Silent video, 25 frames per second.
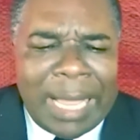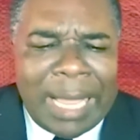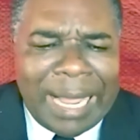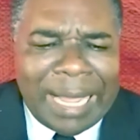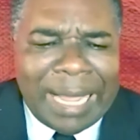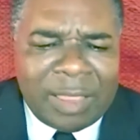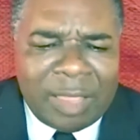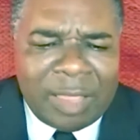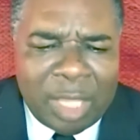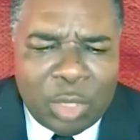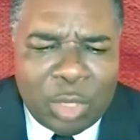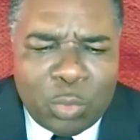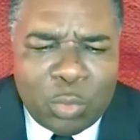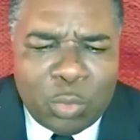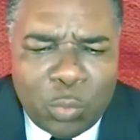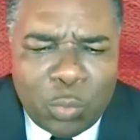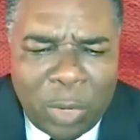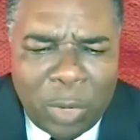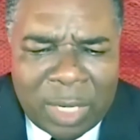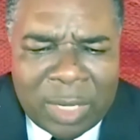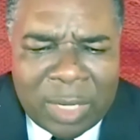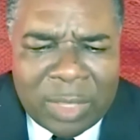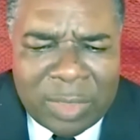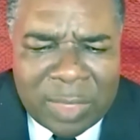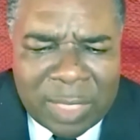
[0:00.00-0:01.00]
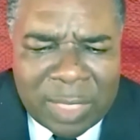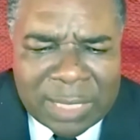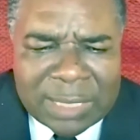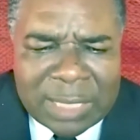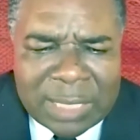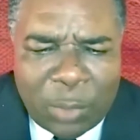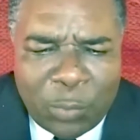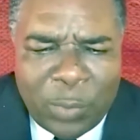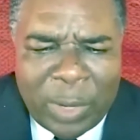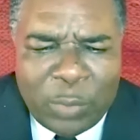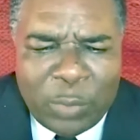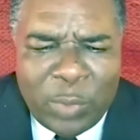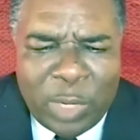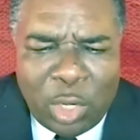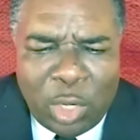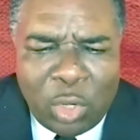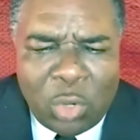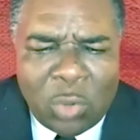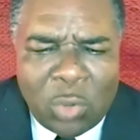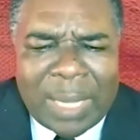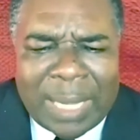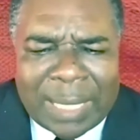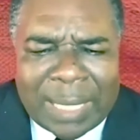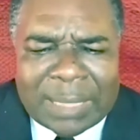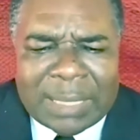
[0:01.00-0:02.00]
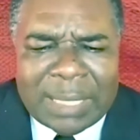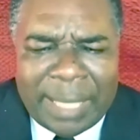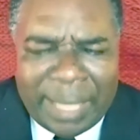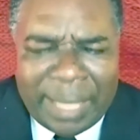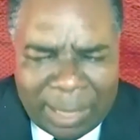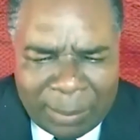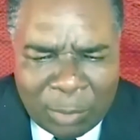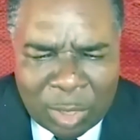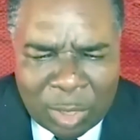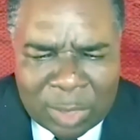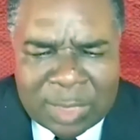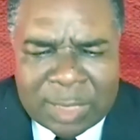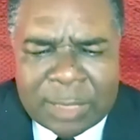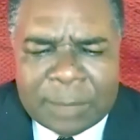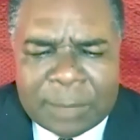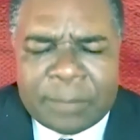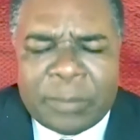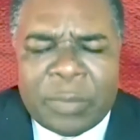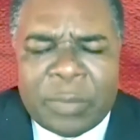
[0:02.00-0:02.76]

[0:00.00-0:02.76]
I think one of the things that when we look at Amos,